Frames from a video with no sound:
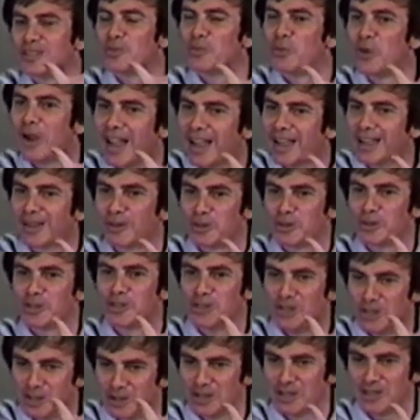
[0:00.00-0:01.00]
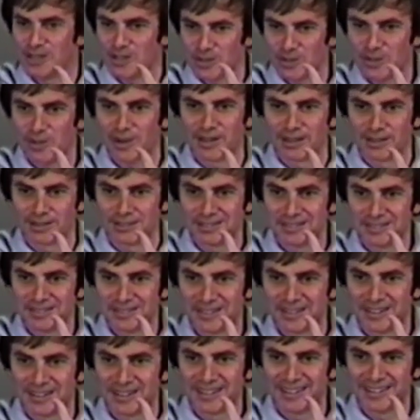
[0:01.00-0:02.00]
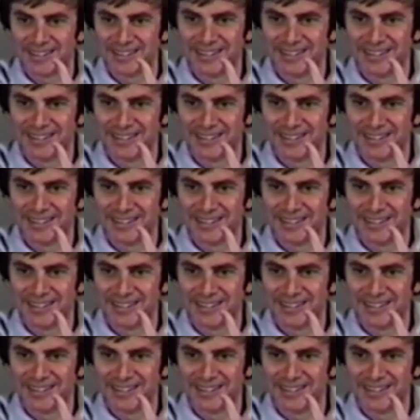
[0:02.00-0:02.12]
racket was newly strung, see.